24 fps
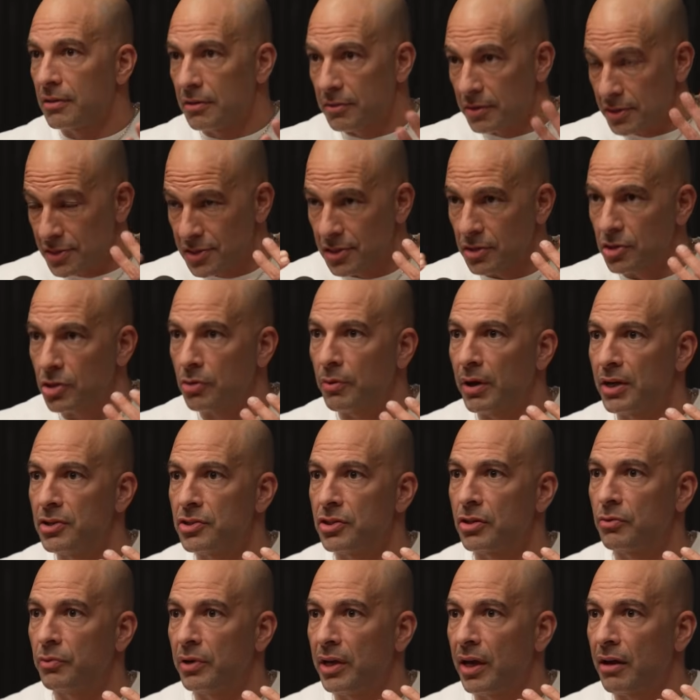the
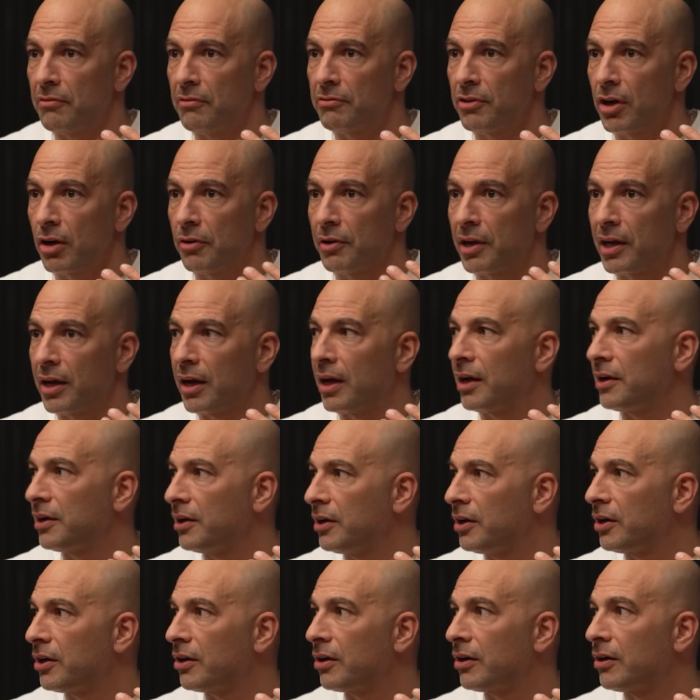situation we have going on
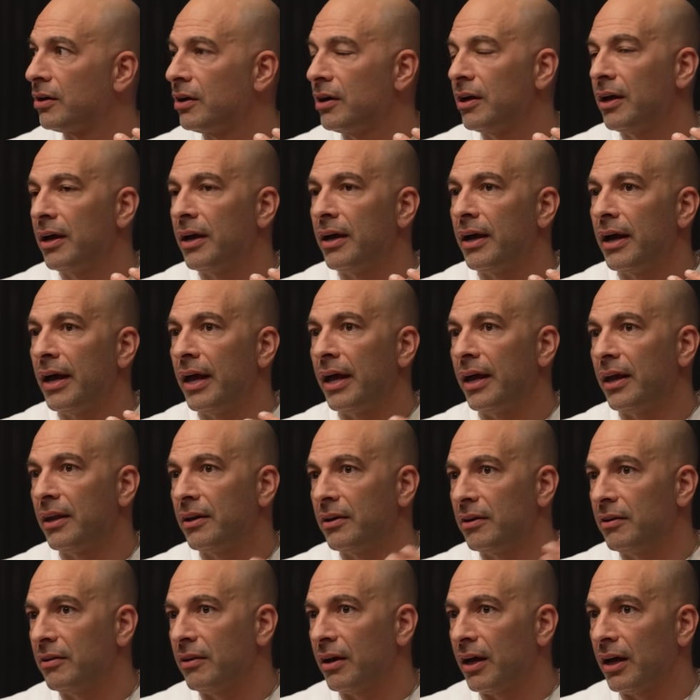here. And